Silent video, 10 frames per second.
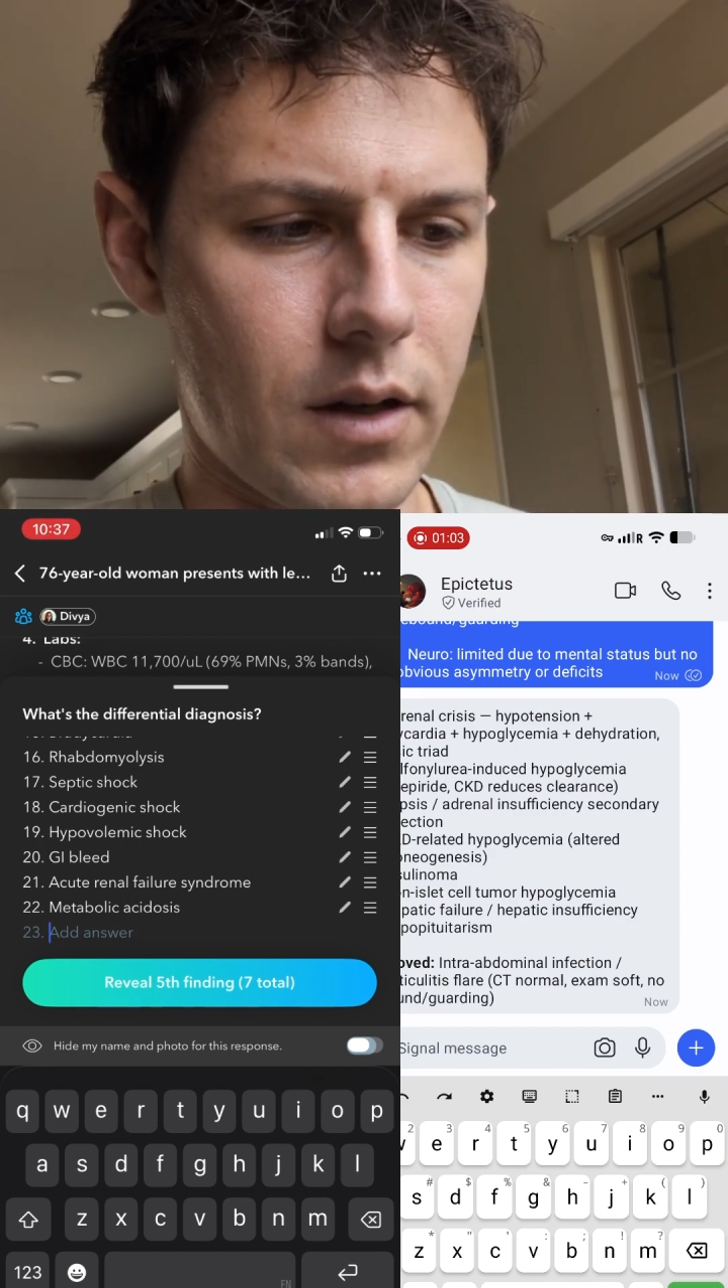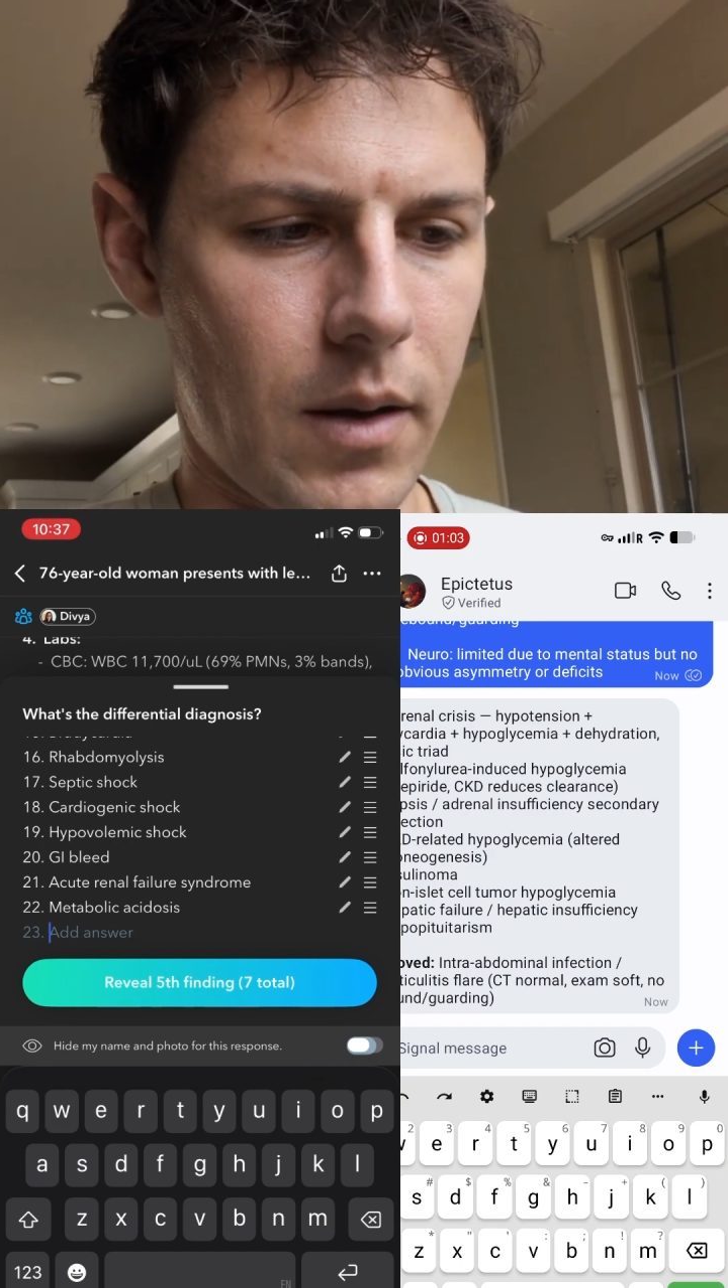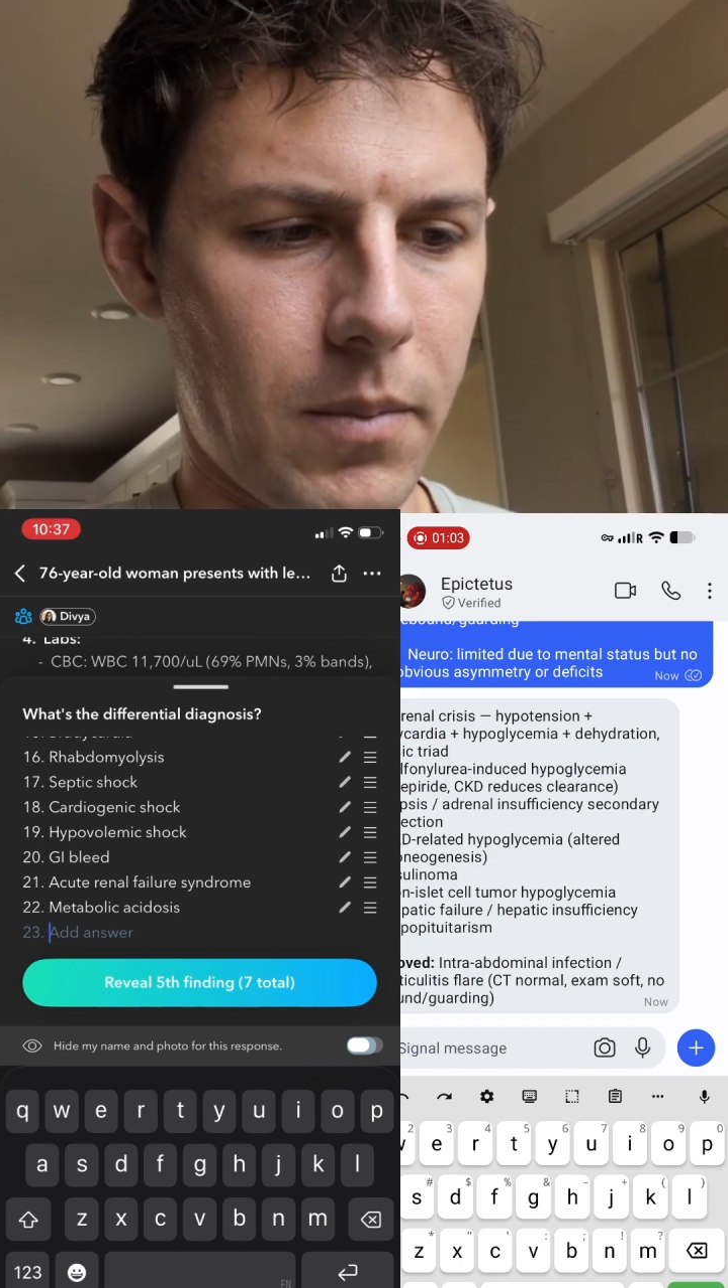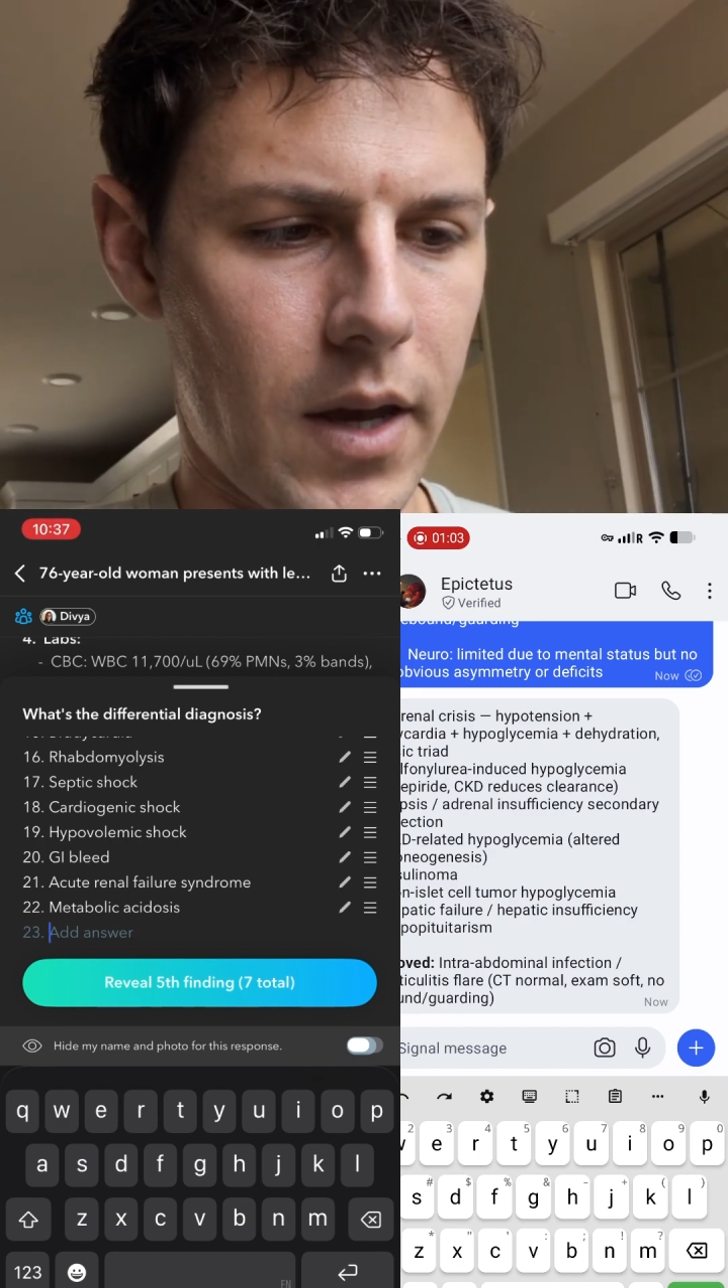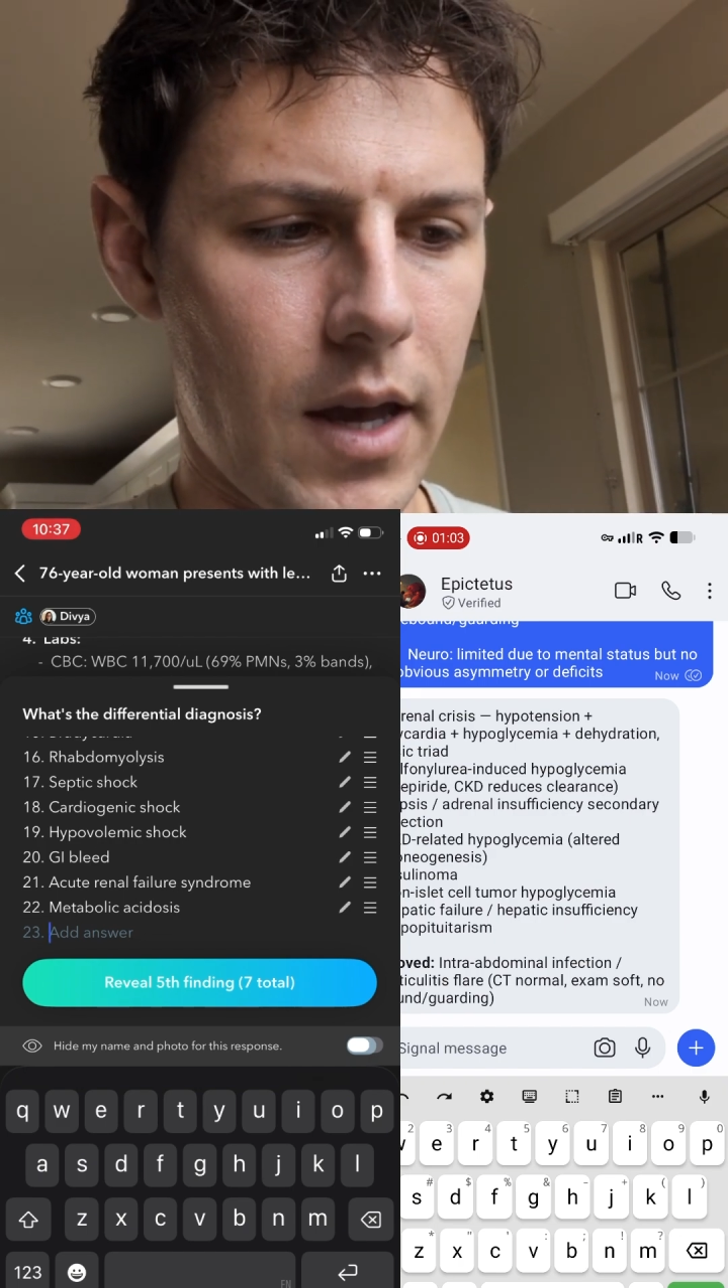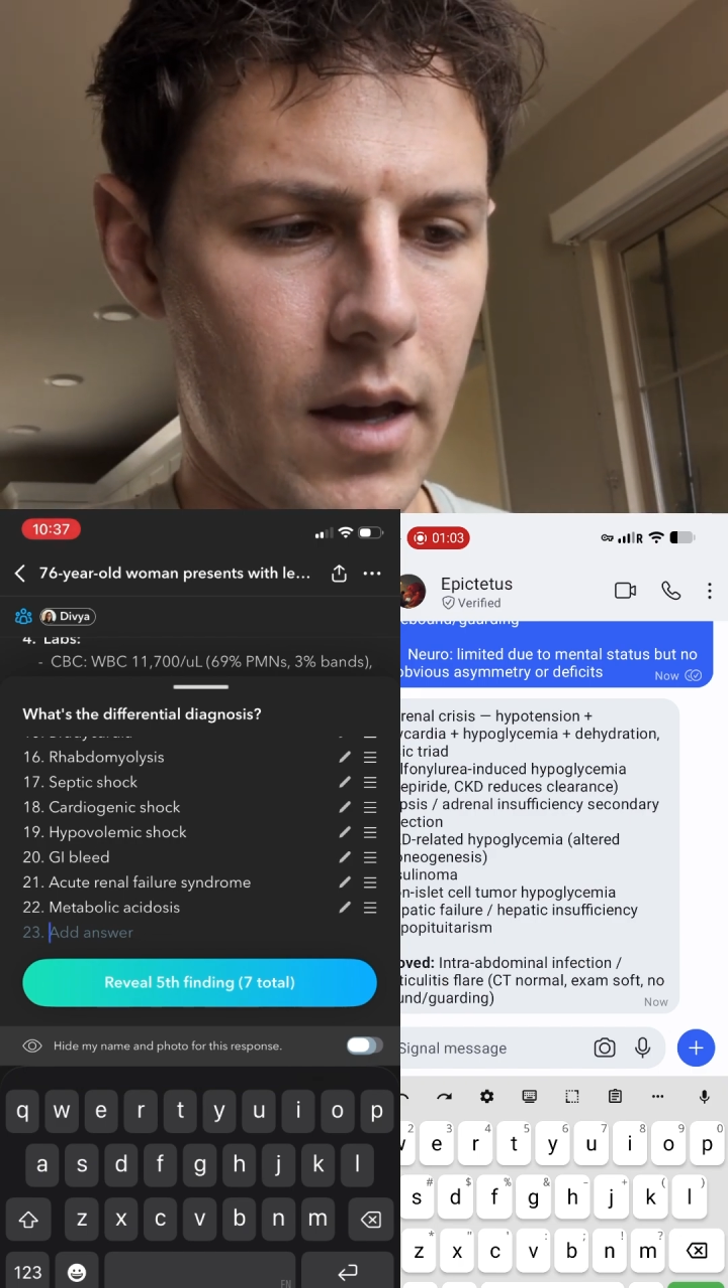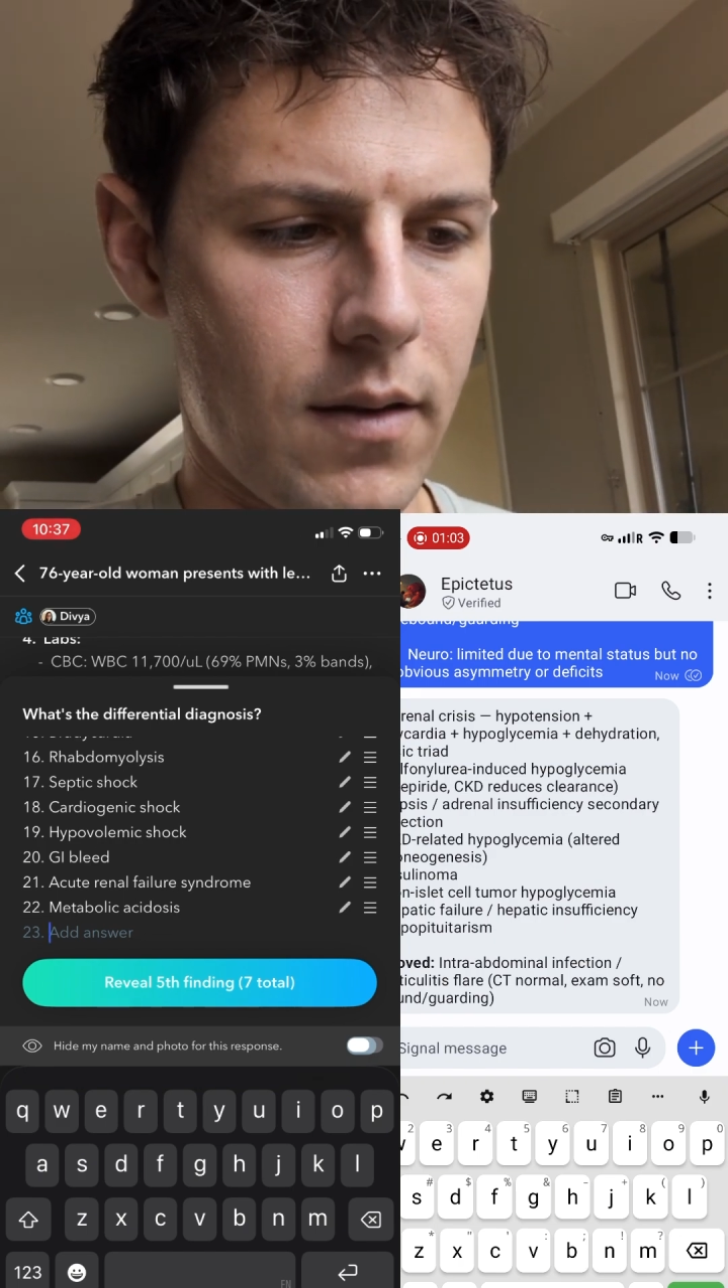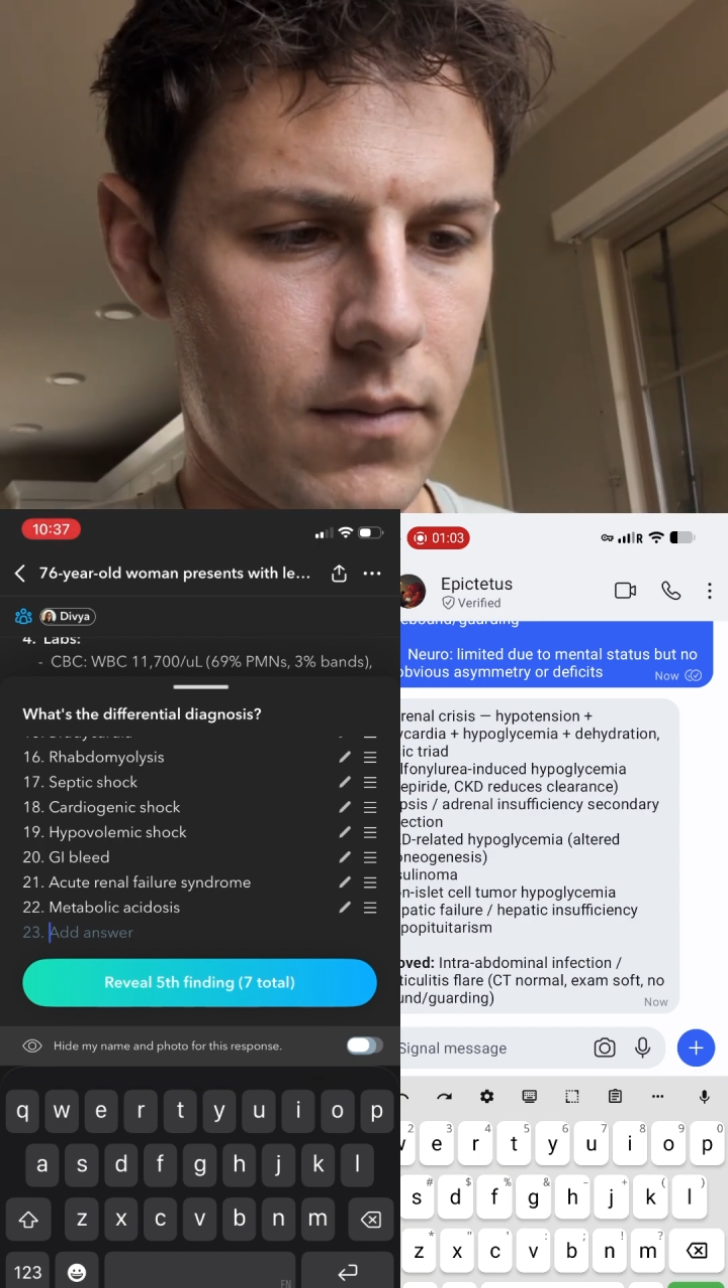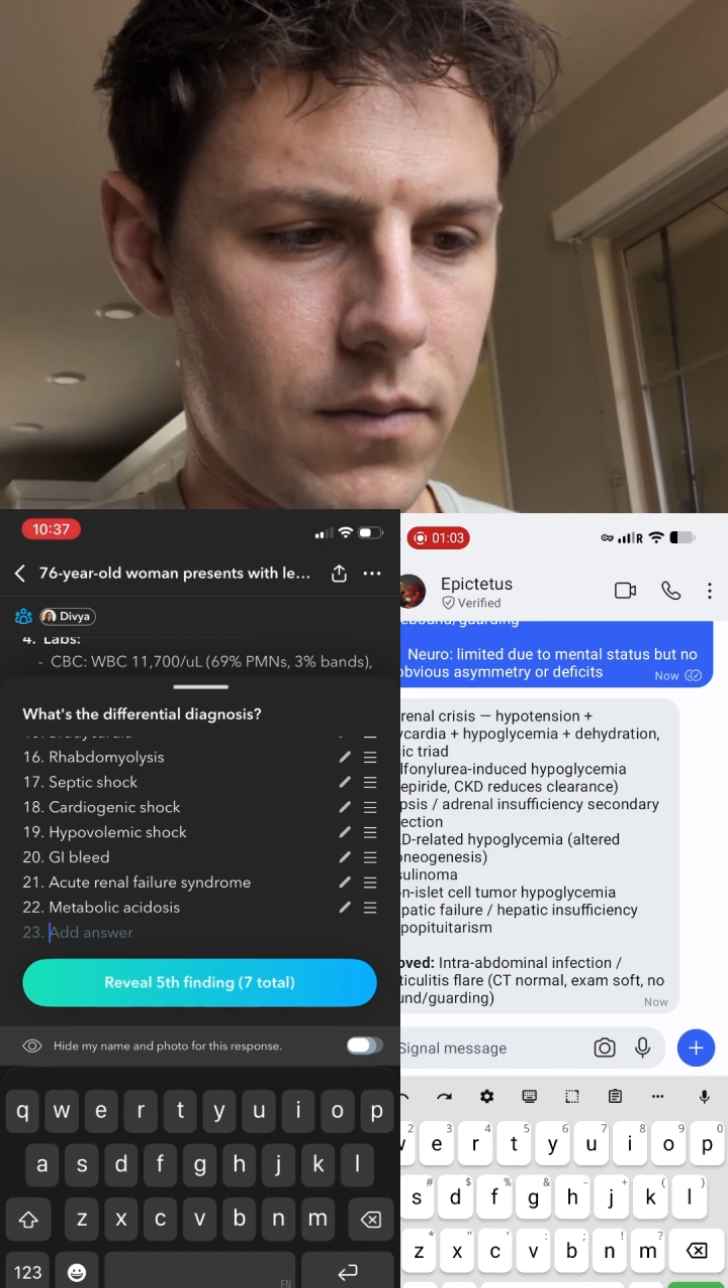type A